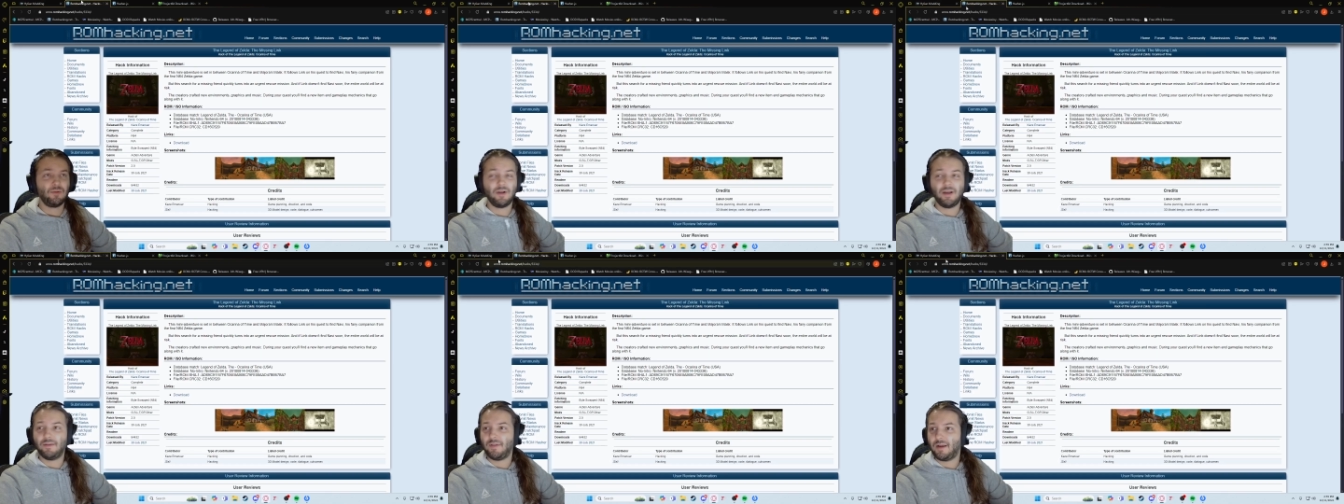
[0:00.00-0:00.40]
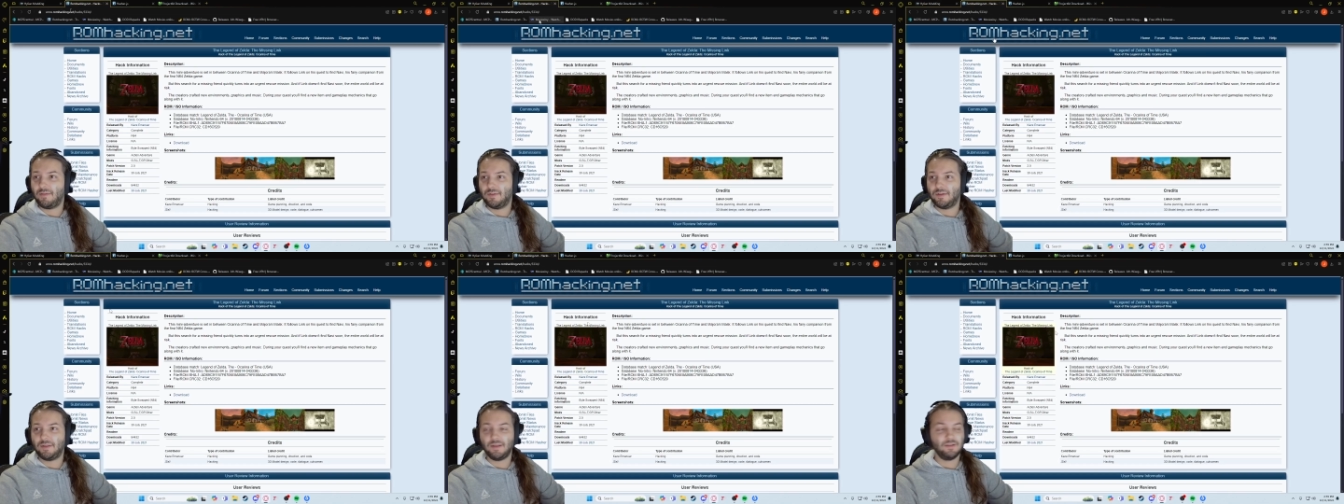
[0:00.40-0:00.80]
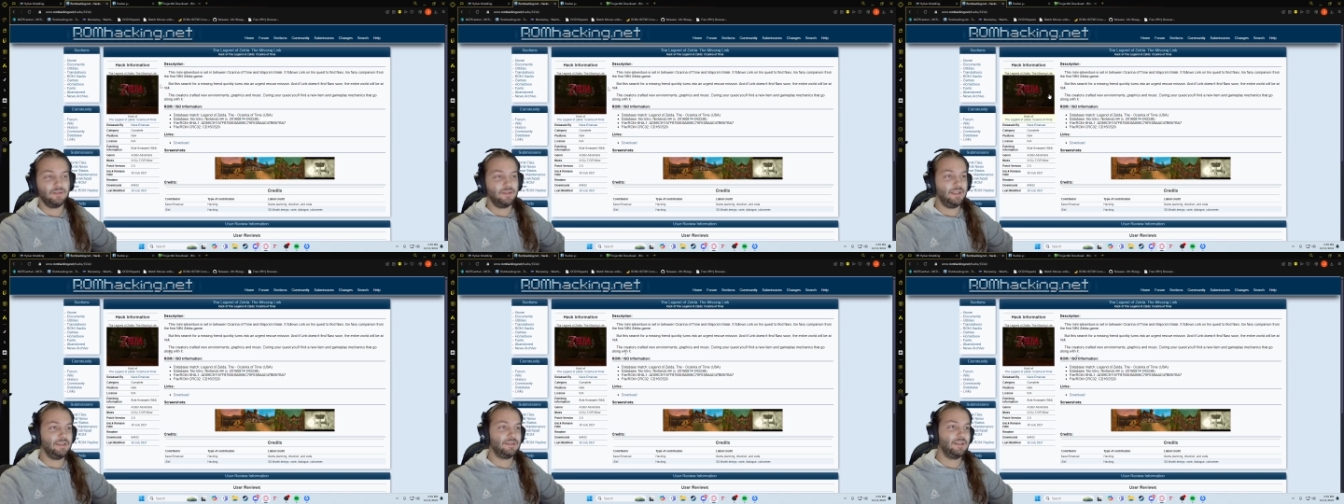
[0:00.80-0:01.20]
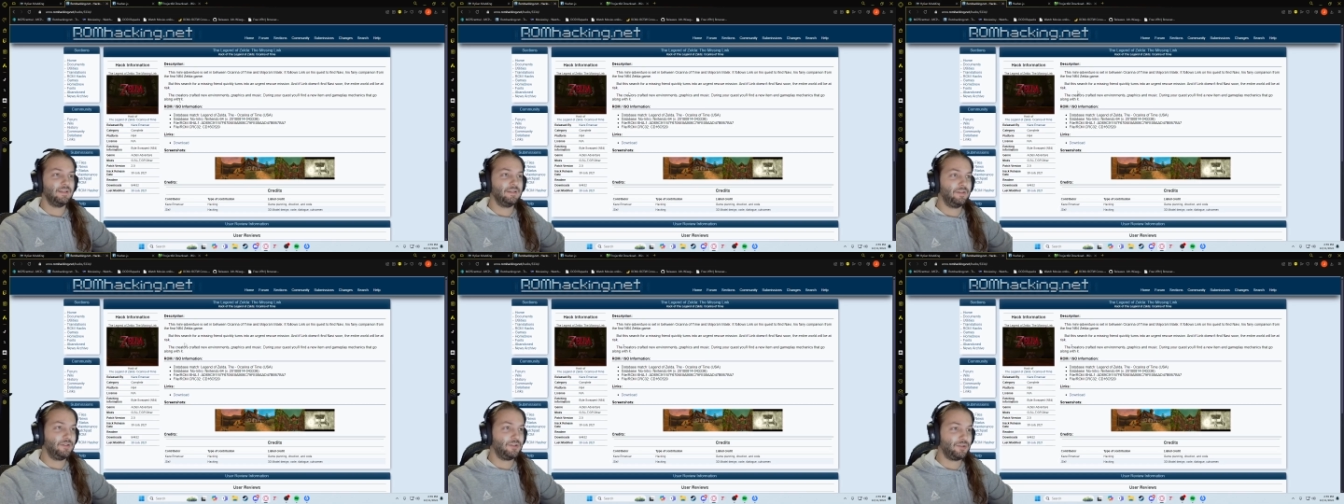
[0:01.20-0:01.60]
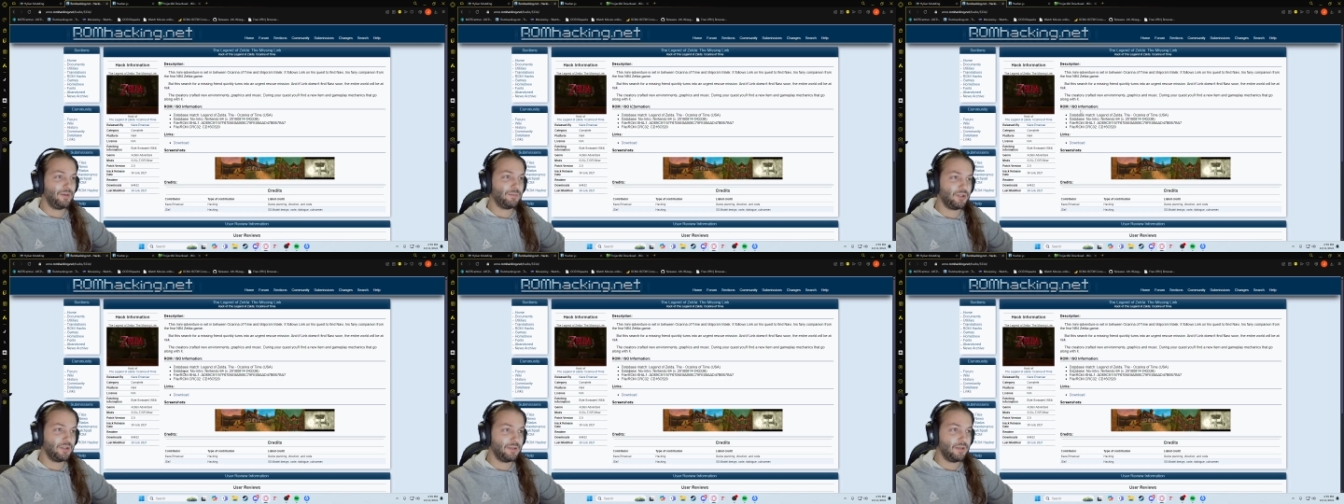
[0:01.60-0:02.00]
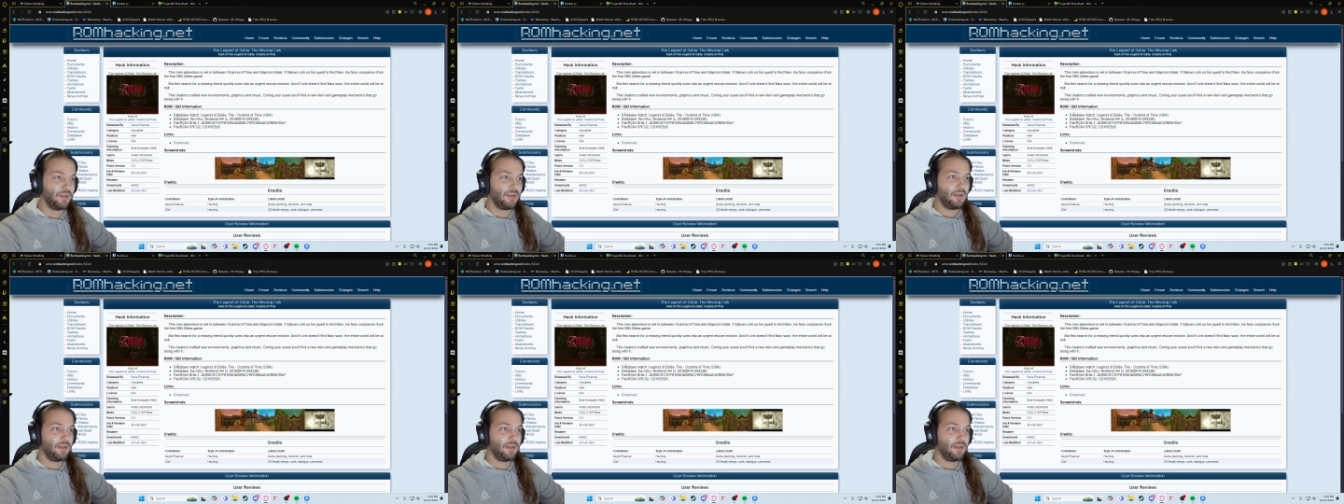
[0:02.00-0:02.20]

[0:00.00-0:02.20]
will have everything linked in the description.